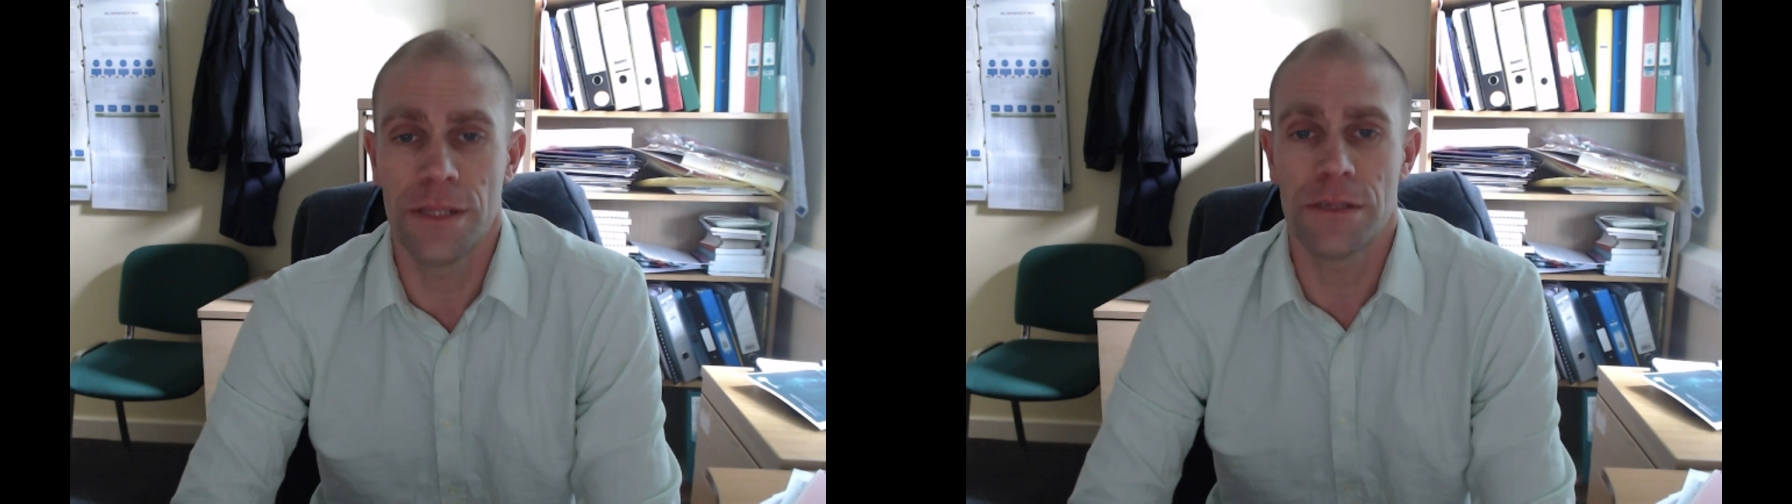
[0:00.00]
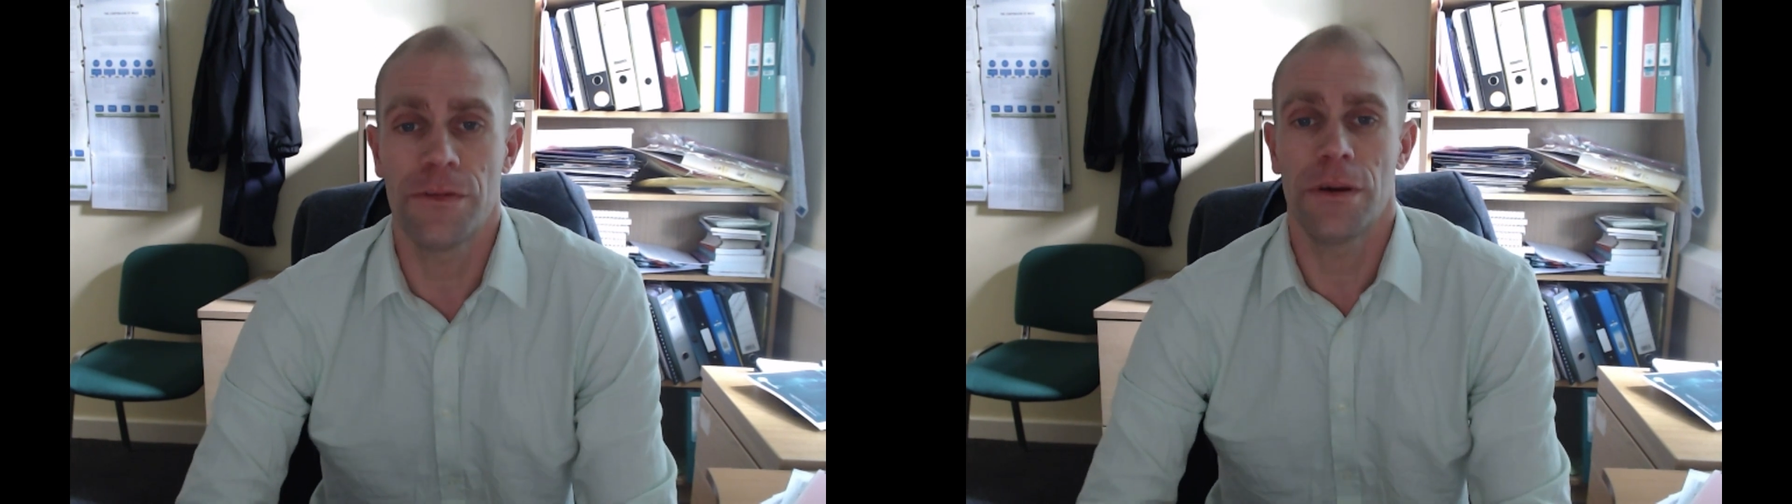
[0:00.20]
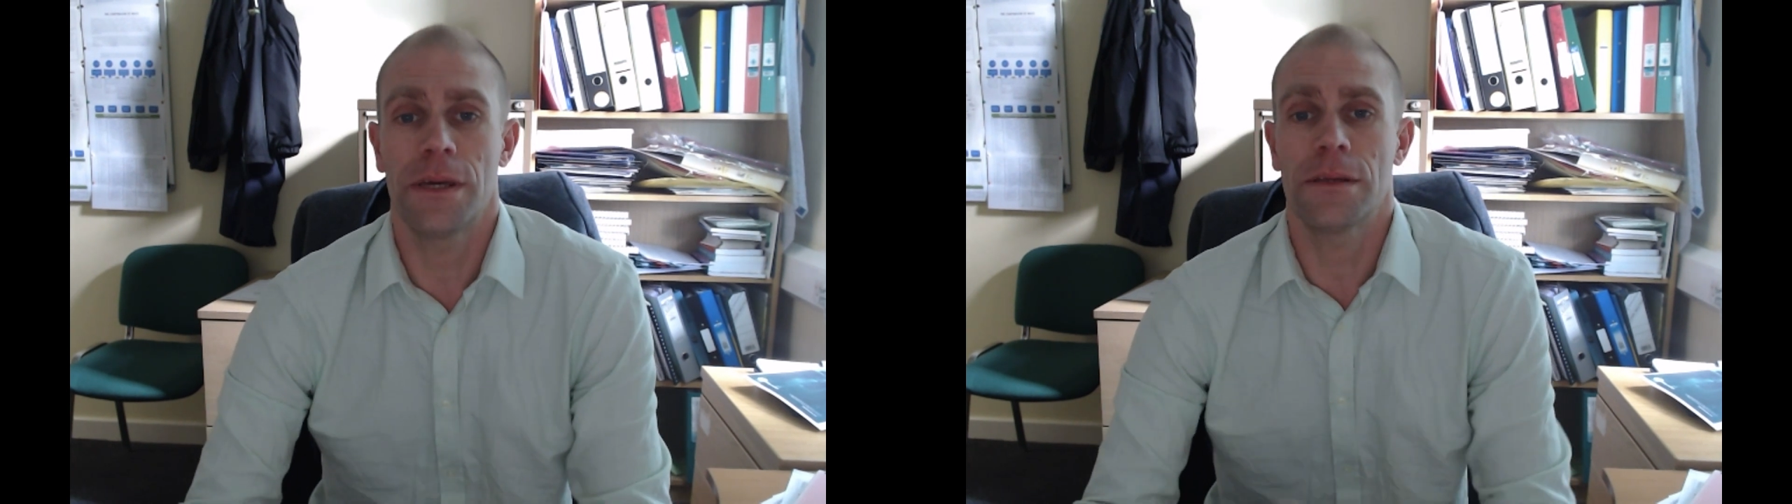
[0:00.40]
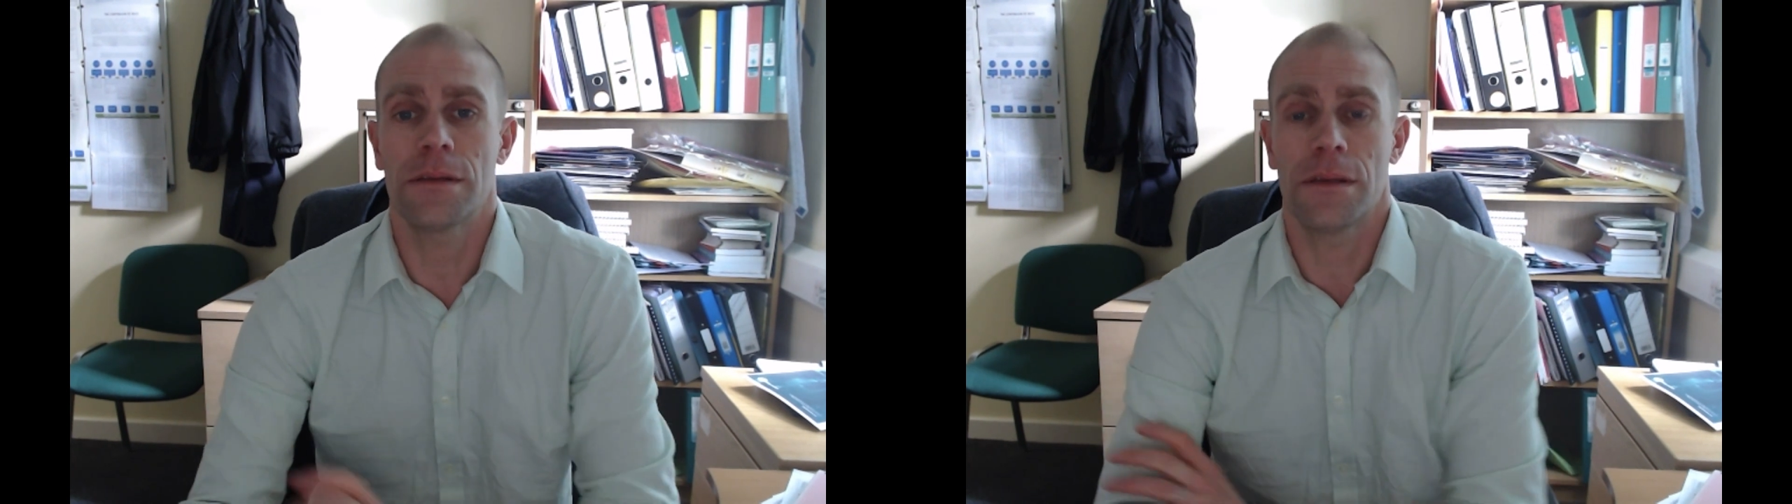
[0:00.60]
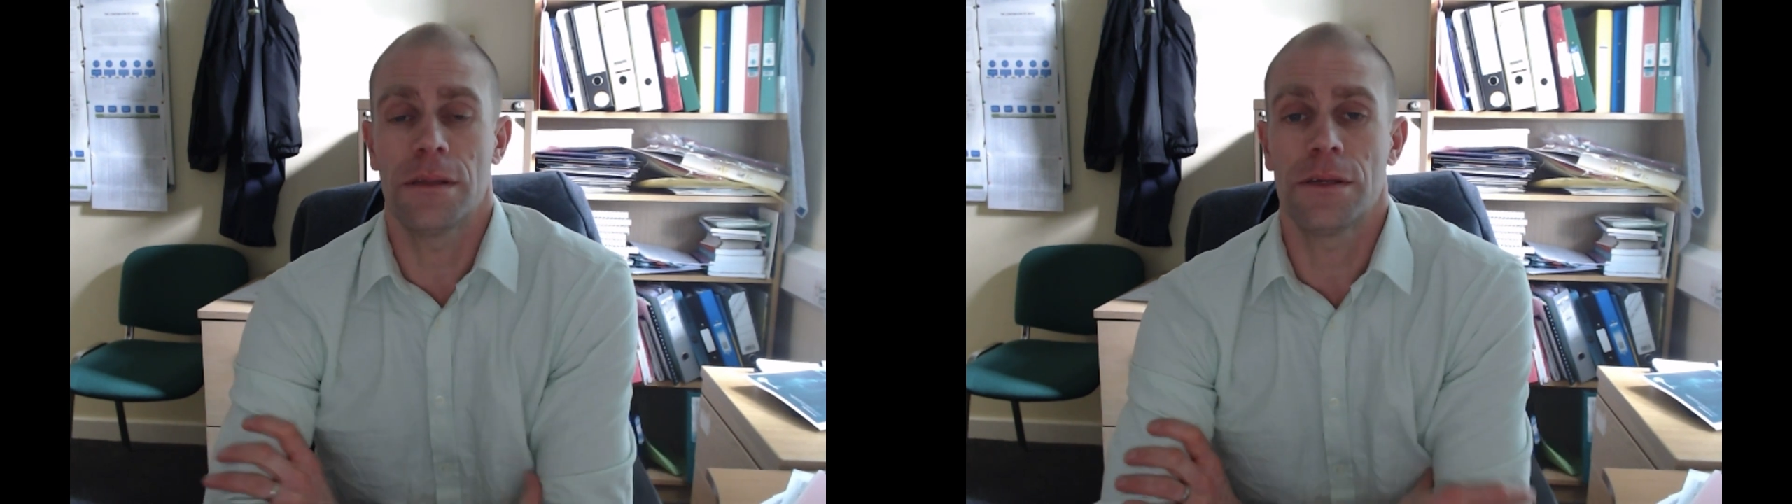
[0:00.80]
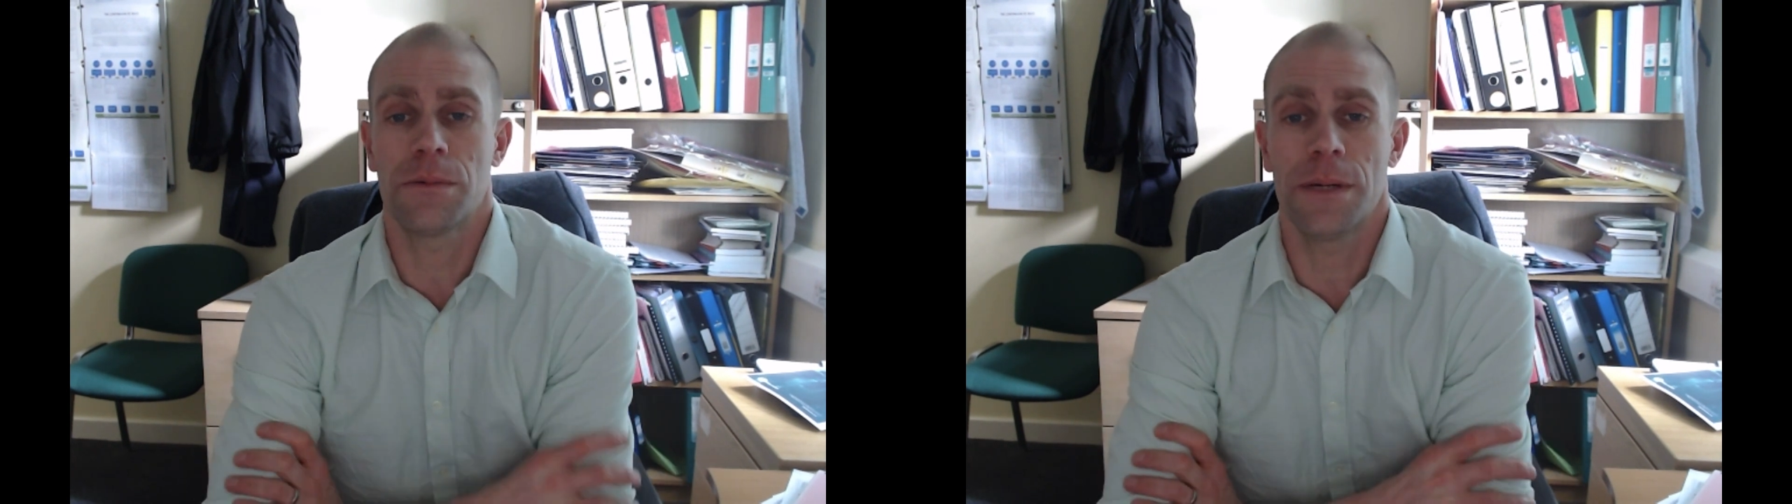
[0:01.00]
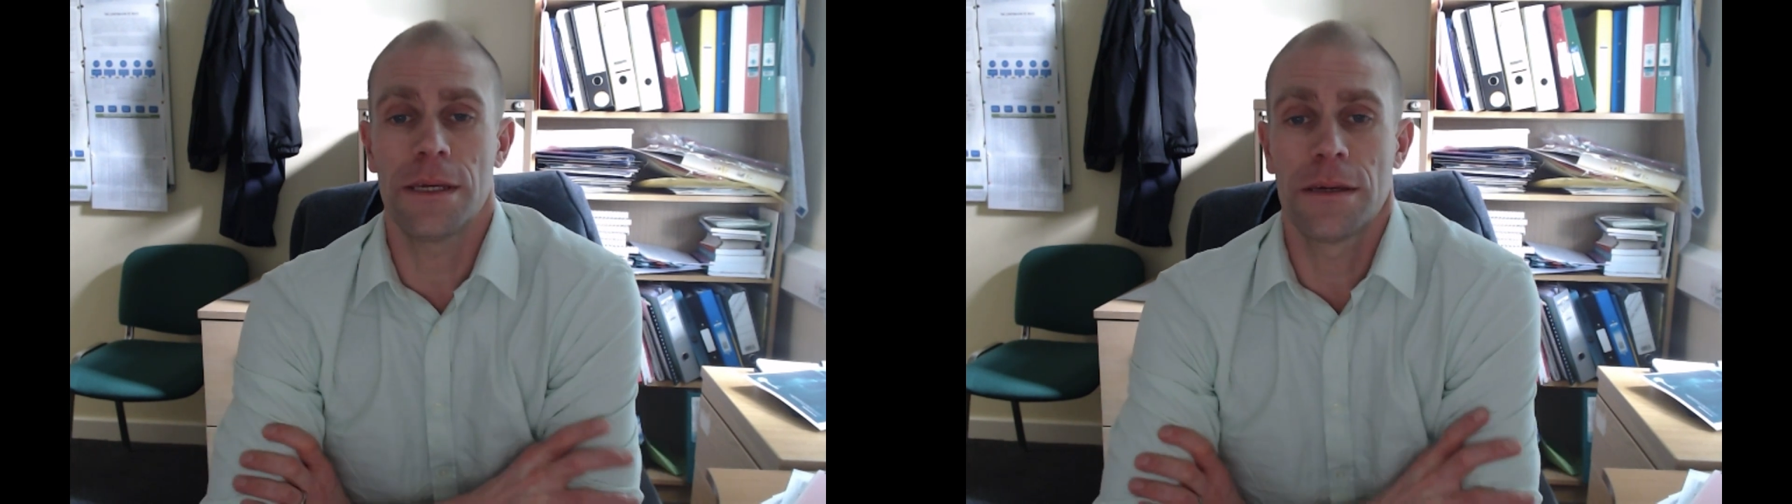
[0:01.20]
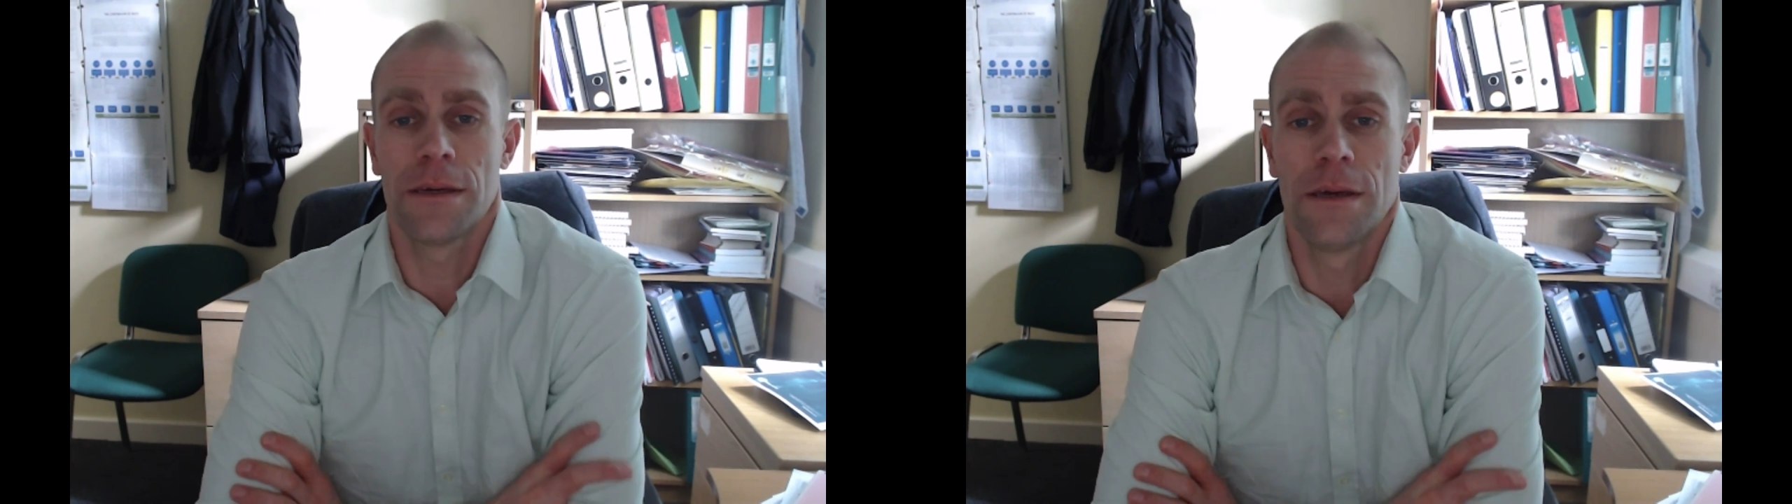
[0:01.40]
interviewing this
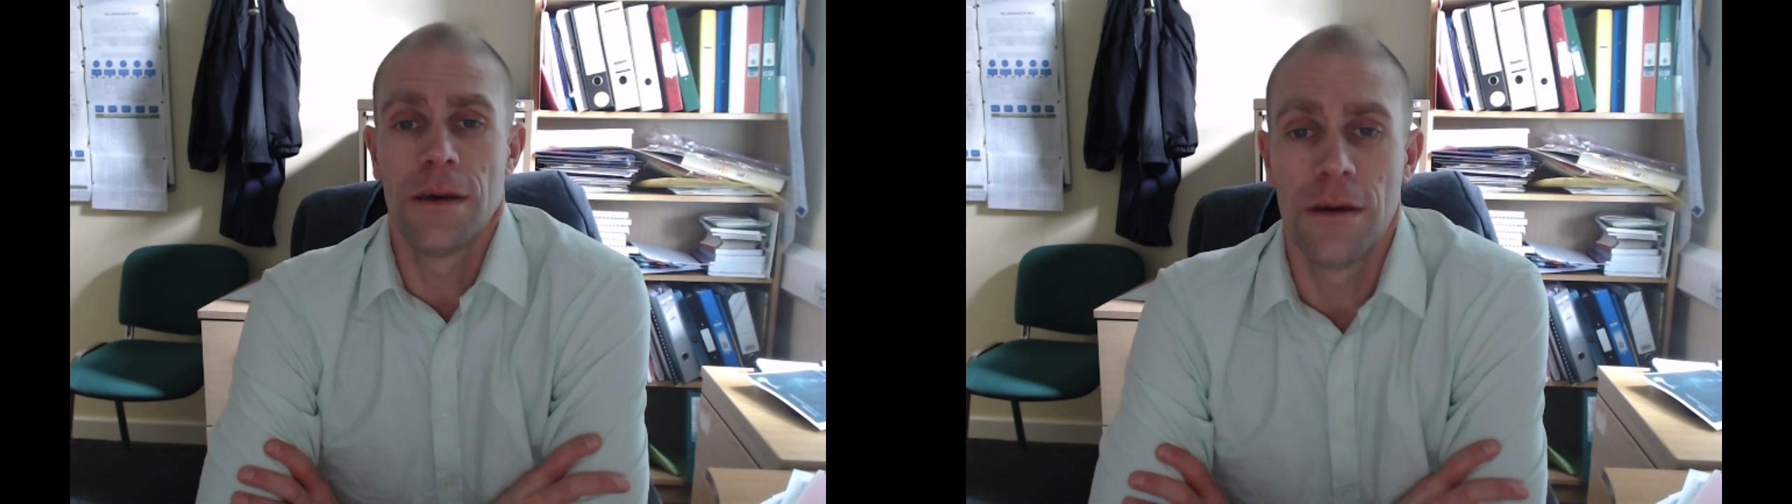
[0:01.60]
week